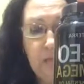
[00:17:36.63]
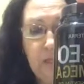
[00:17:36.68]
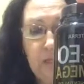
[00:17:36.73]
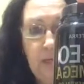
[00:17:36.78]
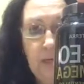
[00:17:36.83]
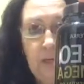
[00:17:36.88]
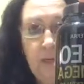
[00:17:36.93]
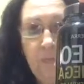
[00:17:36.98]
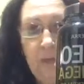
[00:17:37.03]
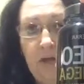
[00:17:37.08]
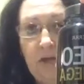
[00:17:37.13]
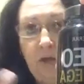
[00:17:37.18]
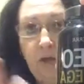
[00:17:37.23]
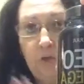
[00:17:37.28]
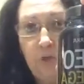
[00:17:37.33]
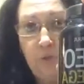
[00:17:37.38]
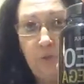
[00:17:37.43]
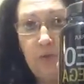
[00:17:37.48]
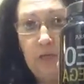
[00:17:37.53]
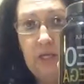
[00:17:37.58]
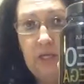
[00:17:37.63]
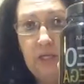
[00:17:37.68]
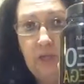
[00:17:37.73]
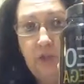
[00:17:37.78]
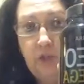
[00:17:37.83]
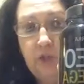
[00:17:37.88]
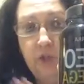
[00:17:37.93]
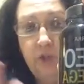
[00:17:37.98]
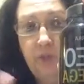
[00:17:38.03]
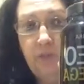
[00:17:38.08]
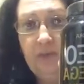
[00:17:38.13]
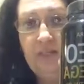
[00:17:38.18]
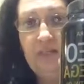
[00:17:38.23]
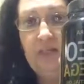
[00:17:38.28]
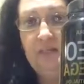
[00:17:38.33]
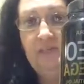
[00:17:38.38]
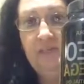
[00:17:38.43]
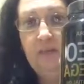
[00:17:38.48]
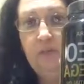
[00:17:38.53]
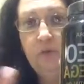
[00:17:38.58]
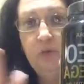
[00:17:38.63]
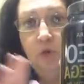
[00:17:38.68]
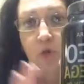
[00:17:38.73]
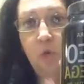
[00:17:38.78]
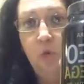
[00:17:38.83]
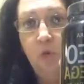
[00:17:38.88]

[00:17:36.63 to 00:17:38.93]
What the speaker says: and omega-3s, you should be getting them to a